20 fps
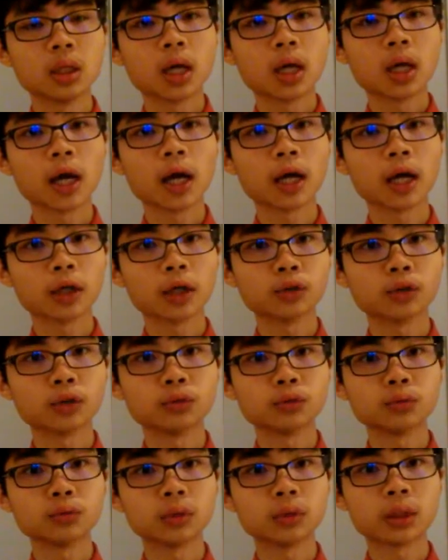how
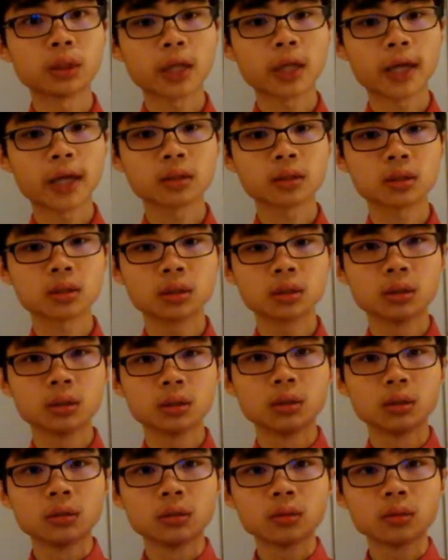would that
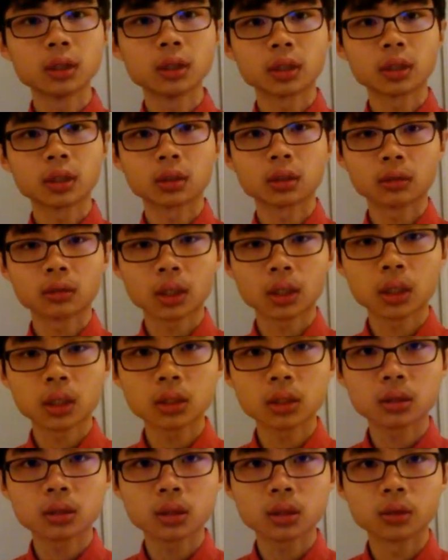work.
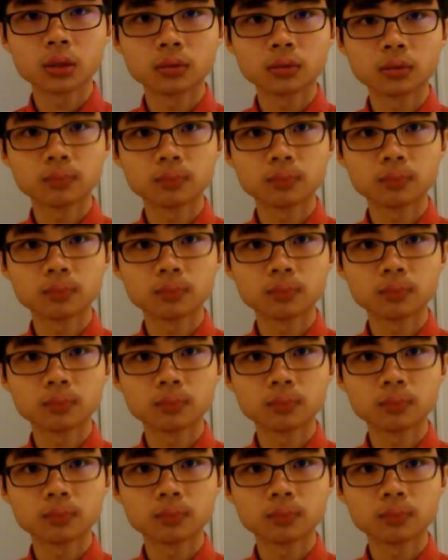Okay, so